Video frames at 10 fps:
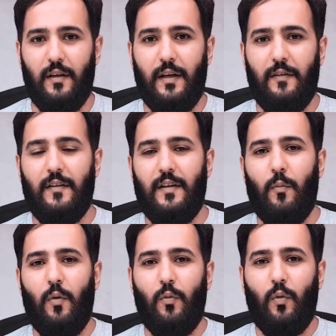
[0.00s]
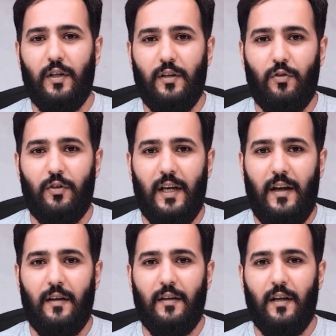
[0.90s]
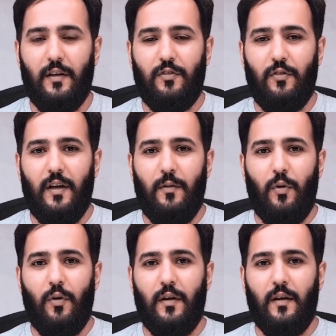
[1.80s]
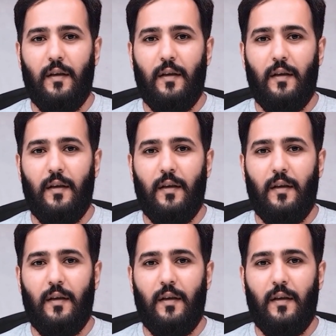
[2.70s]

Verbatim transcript: if someone wanted to create an illustrated book,